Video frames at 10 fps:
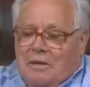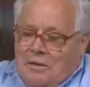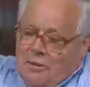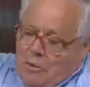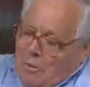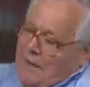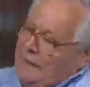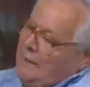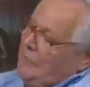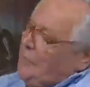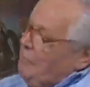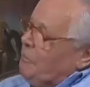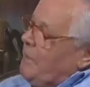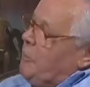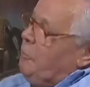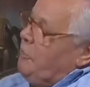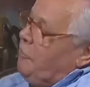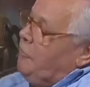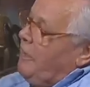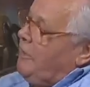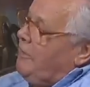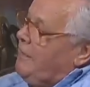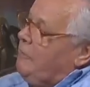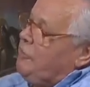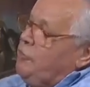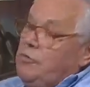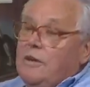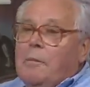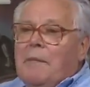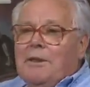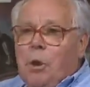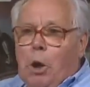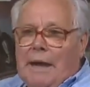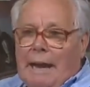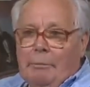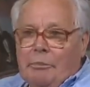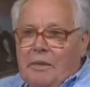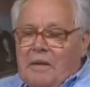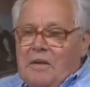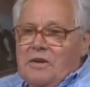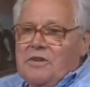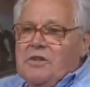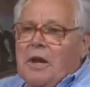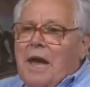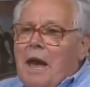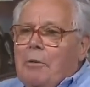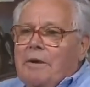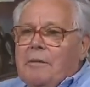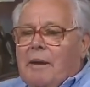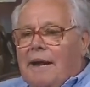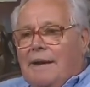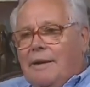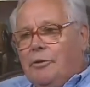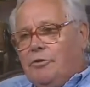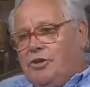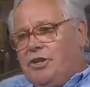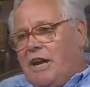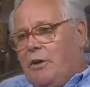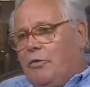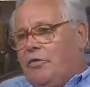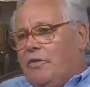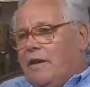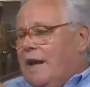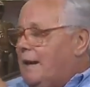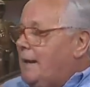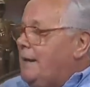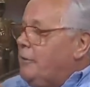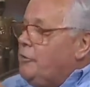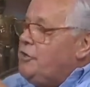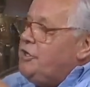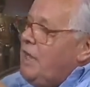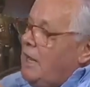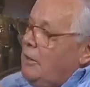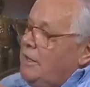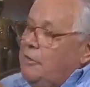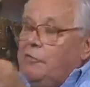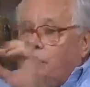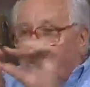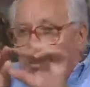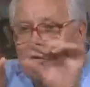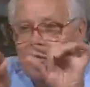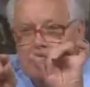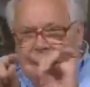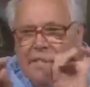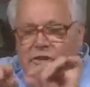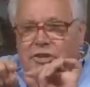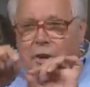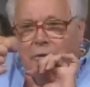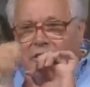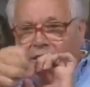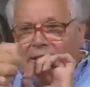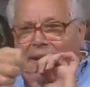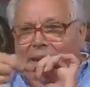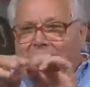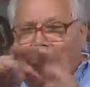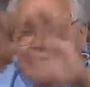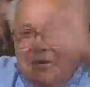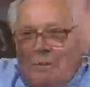you know, like this. And you put a figurine, it was usually a Madonna, surrounded by little shells, and a little shell in the front, a bigger shell with a little light.